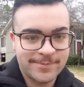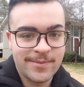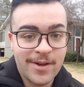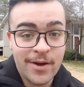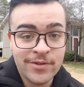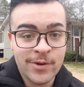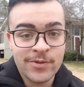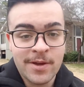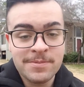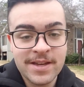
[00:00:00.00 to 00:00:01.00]
Also,
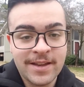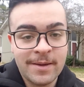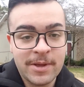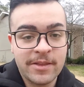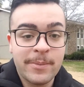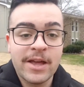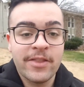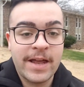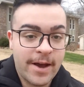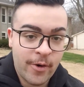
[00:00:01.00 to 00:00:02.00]
something came in the mail that
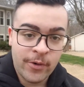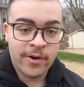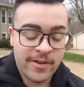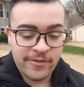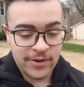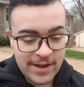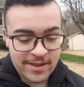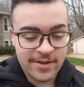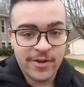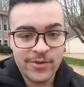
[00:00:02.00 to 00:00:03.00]
I ordered a few days
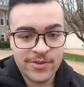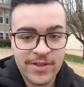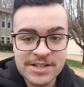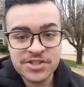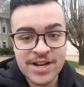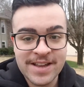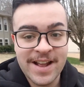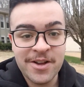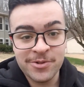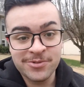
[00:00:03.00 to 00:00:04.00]
ago, so let's check it
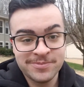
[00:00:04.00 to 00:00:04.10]
out.